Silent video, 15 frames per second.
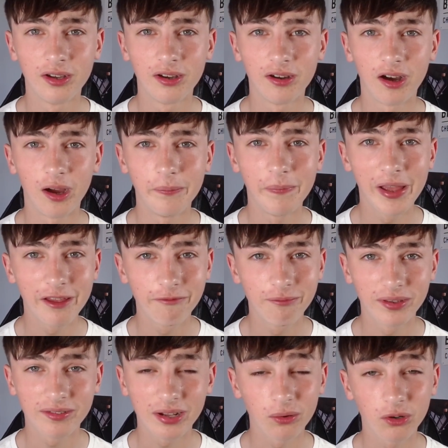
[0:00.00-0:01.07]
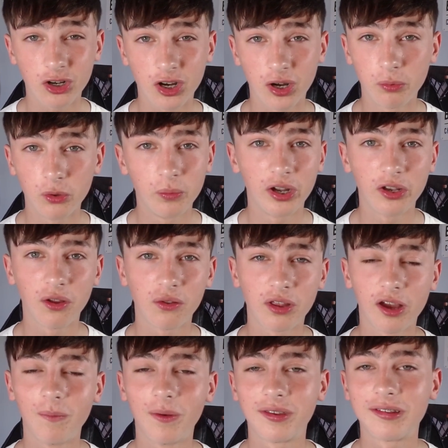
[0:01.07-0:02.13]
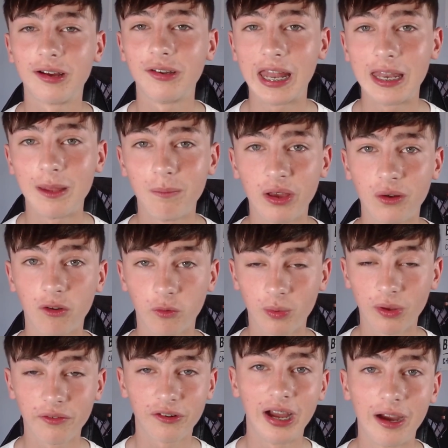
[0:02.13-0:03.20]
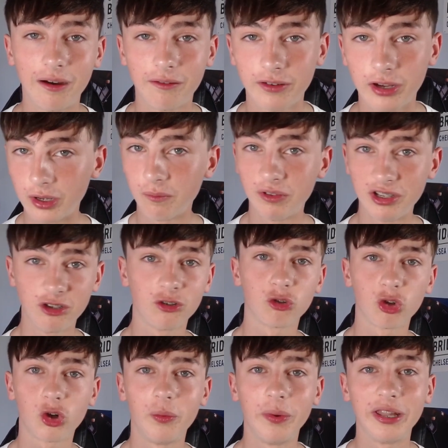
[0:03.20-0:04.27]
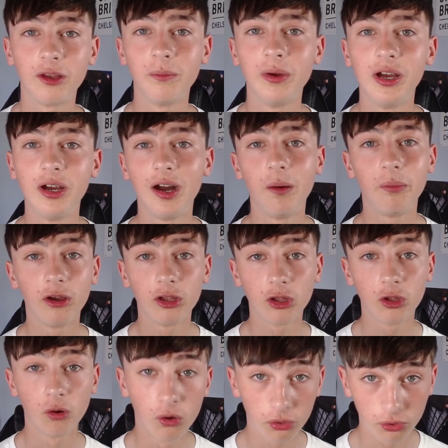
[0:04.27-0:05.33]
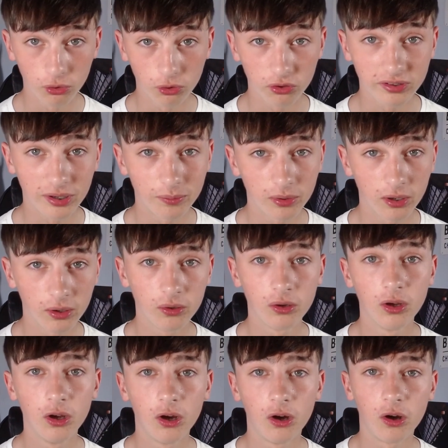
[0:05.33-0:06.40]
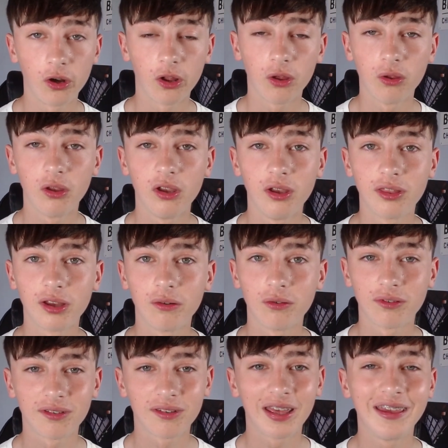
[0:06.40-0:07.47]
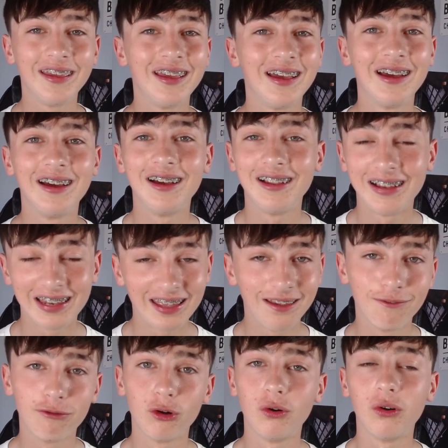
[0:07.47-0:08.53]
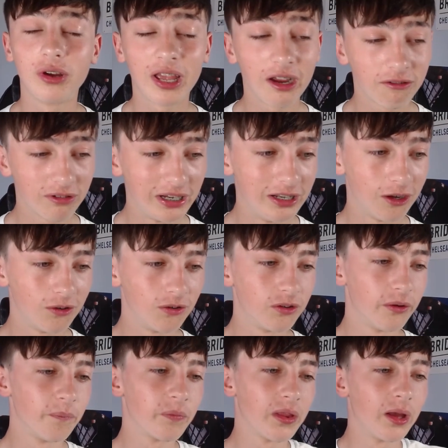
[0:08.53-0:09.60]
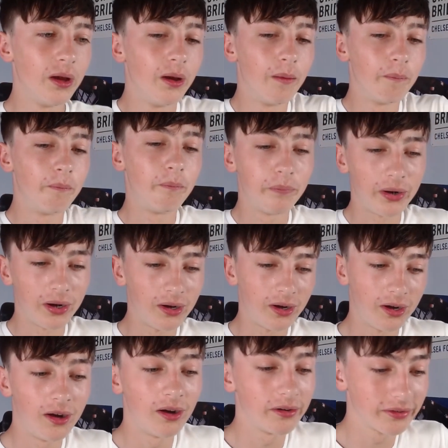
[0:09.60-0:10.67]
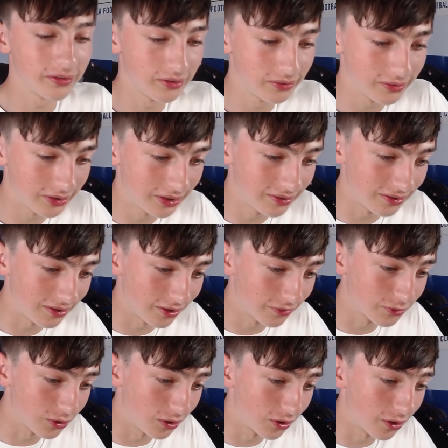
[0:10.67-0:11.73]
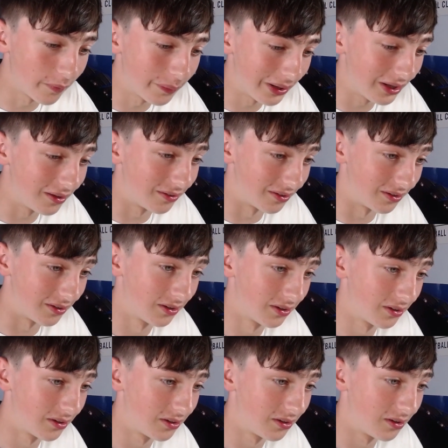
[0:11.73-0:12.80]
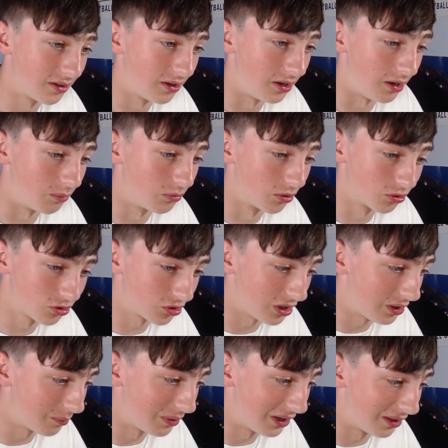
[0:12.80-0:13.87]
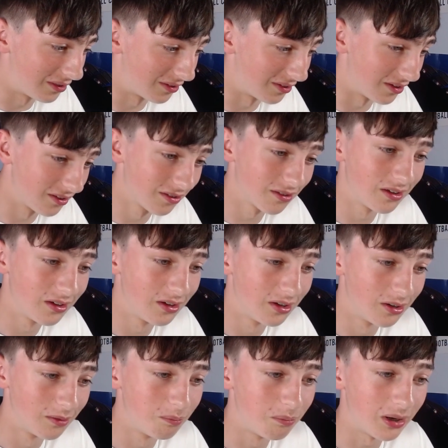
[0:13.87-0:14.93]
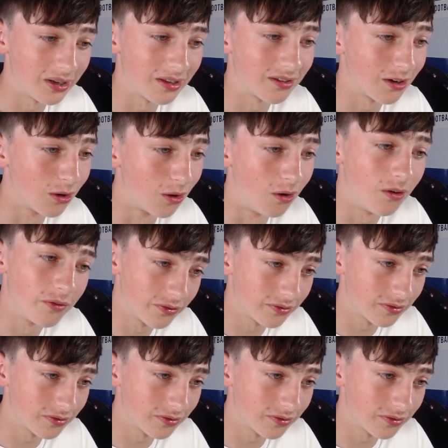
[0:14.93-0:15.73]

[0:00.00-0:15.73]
I may have missed out on a couple, but I don't think I missed out on any big ones. But if I have, be sure to comment them and put your thoughts down below on who you think will stay, leave, or get reloaned. But I've got a lot of players here. I'm not sure how many this is, but there's a lot